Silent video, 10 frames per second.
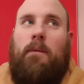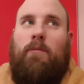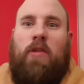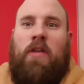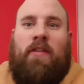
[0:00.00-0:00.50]

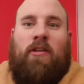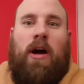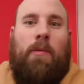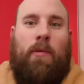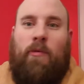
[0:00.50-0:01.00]
at the
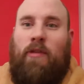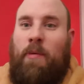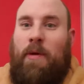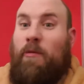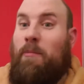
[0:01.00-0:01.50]
time it
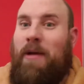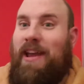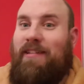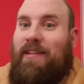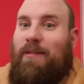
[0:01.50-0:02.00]
was
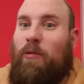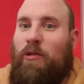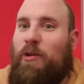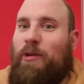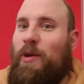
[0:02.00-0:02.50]
amazing what
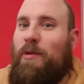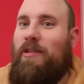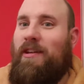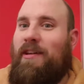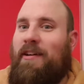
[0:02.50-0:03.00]
you could do with
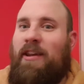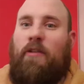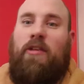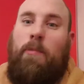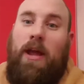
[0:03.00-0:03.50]
it. And
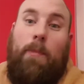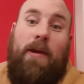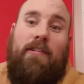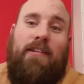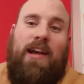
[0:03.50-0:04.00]
obviously, being a
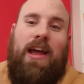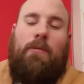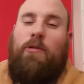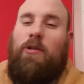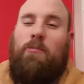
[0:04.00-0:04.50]
PC
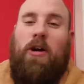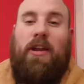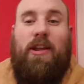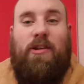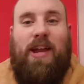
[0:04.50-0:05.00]
game, you can mod
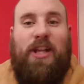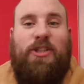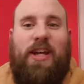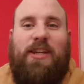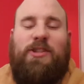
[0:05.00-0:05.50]
it, you can add
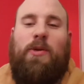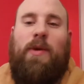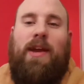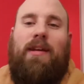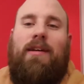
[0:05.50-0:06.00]
cheats to
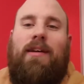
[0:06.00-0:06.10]
it.